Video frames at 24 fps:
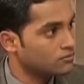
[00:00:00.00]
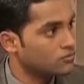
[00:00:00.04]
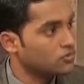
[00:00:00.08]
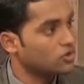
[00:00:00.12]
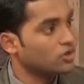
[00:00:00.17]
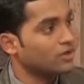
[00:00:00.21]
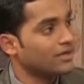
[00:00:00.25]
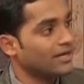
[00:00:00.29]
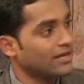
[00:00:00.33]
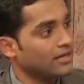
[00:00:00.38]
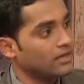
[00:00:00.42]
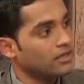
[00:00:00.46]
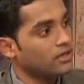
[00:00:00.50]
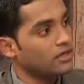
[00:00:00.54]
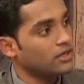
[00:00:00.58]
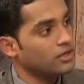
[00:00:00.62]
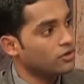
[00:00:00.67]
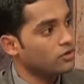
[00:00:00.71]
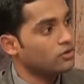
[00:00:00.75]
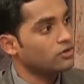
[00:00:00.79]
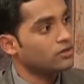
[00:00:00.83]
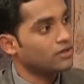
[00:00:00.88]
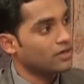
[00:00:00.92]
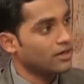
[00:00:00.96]
So technically
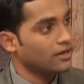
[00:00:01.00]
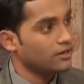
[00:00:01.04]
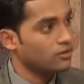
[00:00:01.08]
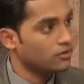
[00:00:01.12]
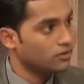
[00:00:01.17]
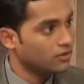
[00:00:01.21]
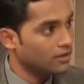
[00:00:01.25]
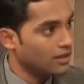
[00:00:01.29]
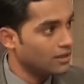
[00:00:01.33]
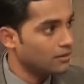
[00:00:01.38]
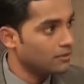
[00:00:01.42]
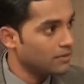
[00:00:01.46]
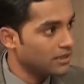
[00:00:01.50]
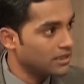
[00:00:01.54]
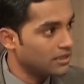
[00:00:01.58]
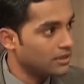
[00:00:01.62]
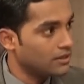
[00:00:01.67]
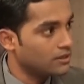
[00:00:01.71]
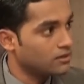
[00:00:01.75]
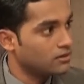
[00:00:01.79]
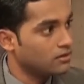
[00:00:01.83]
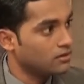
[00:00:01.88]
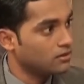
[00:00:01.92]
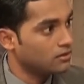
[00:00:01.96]
you're trying to tell me
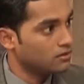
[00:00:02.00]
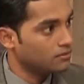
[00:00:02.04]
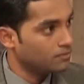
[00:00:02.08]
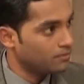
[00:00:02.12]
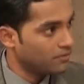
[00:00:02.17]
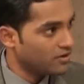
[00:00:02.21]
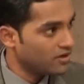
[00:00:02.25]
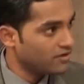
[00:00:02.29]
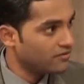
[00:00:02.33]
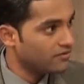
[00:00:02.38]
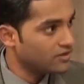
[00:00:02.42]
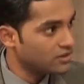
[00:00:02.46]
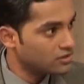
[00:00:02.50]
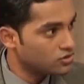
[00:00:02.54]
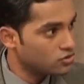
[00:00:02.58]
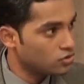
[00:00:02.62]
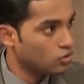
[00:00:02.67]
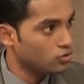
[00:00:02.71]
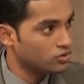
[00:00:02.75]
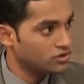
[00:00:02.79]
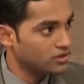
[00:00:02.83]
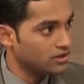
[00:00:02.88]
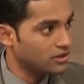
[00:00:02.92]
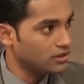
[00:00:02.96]
that the previous
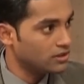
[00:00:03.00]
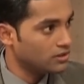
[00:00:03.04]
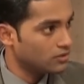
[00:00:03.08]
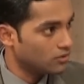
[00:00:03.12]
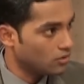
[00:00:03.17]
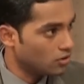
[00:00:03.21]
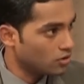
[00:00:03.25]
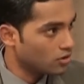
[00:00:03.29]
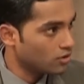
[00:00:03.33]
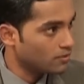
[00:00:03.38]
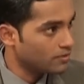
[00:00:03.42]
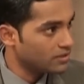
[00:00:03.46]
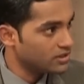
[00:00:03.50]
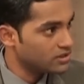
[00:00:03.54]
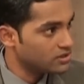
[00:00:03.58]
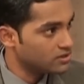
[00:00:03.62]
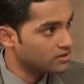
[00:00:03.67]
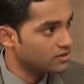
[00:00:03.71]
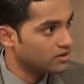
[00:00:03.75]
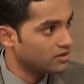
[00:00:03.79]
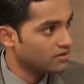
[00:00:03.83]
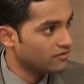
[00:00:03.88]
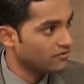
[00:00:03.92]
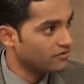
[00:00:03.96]
OC, occupation
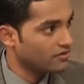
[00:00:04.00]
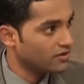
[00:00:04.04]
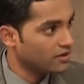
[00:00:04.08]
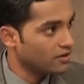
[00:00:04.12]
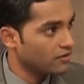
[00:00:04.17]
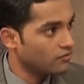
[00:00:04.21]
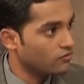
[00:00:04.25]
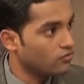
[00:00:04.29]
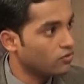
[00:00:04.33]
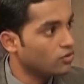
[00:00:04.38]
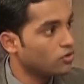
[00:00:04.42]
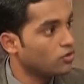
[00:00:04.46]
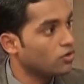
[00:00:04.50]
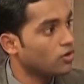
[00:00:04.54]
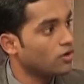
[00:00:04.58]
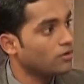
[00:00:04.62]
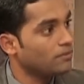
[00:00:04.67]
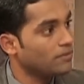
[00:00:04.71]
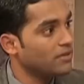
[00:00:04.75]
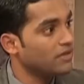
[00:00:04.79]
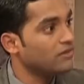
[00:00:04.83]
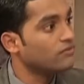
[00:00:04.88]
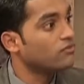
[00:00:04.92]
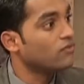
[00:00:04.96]
certificate, would not
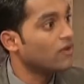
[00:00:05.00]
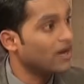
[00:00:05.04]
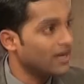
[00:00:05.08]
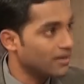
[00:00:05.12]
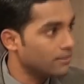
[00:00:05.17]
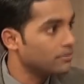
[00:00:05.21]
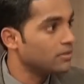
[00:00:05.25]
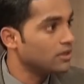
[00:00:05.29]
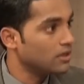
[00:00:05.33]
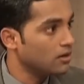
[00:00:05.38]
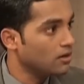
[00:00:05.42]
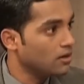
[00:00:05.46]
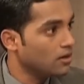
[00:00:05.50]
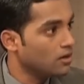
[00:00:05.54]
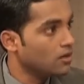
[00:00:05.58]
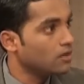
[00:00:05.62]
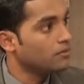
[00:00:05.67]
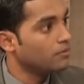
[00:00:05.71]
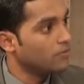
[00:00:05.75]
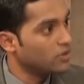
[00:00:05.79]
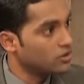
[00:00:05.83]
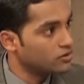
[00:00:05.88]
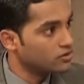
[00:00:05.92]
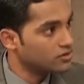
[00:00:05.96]
be viable
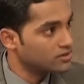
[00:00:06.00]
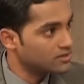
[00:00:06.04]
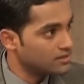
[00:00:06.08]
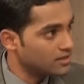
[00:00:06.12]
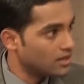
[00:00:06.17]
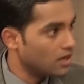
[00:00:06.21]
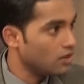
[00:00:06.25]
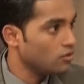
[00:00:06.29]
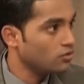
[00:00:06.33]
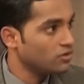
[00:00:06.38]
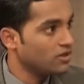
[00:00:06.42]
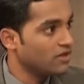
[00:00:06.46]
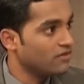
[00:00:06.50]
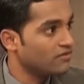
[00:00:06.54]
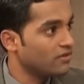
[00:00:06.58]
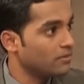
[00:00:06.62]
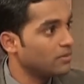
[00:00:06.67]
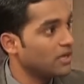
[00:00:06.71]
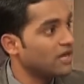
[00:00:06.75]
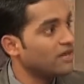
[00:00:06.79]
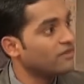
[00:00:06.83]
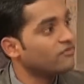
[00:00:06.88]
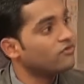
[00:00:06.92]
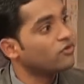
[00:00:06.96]
because now they have
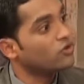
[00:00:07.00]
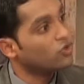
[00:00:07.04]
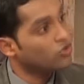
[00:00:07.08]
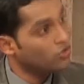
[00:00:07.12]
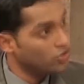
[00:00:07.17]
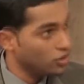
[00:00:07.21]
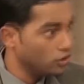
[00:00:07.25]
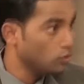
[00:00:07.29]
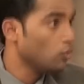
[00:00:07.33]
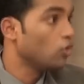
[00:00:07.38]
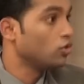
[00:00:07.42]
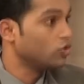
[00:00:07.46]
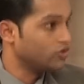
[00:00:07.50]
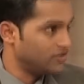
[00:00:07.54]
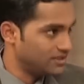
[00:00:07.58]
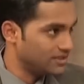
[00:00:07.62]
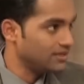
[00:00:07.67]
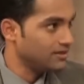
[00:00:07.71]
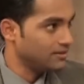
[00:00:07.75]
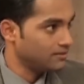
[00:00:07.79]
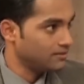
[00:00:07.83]
applied for a new OC.